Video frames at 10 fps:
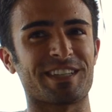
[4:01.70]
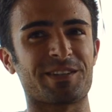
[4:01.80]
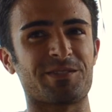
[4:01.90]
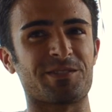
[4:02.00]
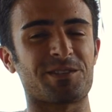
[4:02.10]
it's
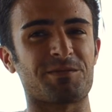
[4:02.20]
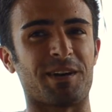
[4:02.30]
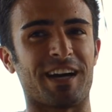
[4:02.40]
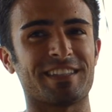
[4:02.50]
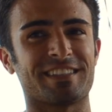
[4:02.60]
a really
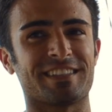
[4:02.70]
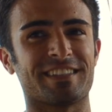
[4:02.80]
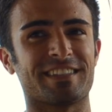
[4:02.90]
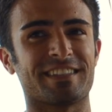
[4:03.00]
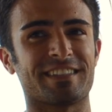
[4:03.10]
cool
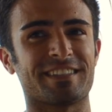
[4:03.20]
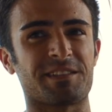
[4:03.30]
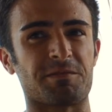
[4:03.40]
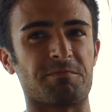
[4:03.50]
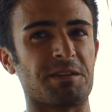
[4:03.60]
spot
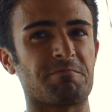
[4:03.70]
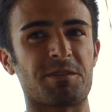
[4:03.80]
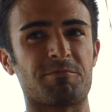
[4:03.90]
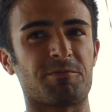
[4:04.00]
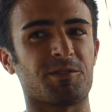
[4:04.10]
to to
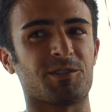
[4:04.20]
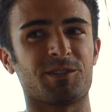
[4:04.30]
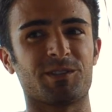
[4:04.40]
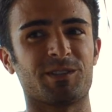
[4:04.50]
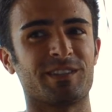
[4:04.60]
meet
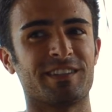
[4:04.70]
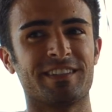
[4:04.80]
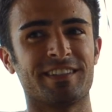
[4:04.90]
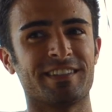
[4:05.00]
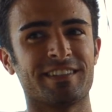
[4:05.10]

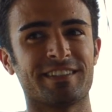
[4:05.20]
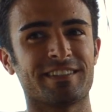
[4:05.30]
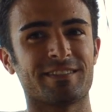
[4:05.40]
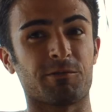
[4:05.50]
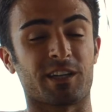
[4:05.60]
people
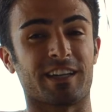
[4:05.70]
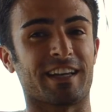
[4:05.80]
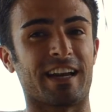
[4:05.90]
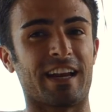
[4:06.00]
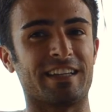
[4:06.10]

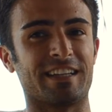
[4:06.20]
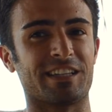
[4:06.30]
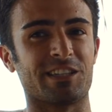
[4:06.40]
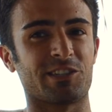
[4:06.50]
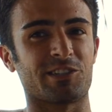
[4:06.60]
working in
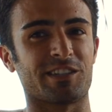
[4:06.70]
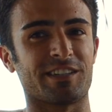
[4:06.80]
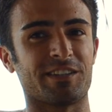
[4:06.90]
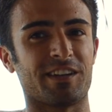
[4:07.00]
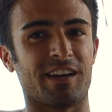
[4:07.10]
any
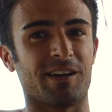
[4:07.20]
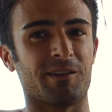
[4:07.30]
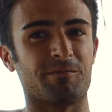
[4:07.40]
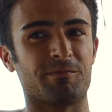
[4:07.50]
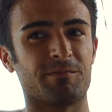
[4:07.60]
industry
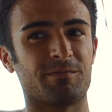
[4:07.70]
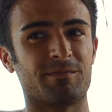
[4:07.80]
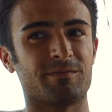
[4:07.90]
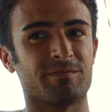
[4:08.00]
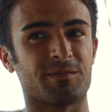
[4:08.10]
um,
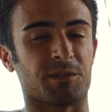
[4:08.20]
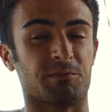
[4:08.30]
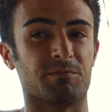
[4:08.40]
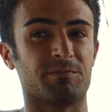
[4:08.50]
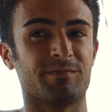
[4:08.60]

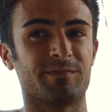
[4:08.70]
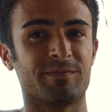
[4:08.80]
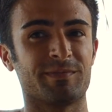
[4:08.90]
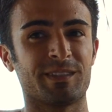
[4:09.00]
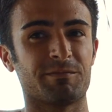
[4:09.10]
from
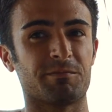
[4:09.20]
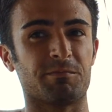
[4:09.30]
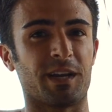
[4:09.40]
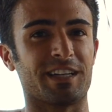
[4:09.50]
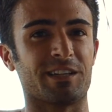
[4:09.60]

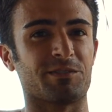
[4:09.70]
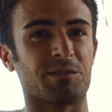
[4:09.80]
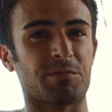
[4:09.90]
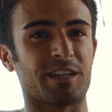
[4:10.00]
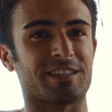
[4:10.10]

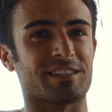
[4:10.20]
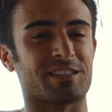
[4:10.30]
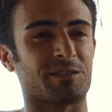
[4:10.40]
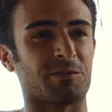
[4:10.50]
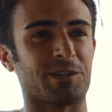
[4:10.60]
many different
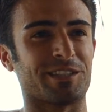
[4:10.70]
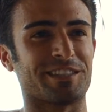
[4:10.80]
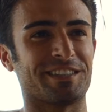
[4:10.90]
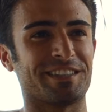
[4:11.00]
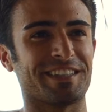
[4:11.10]
places in
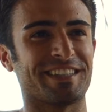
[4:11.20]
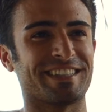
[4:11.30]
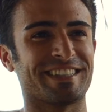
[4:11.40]
the world.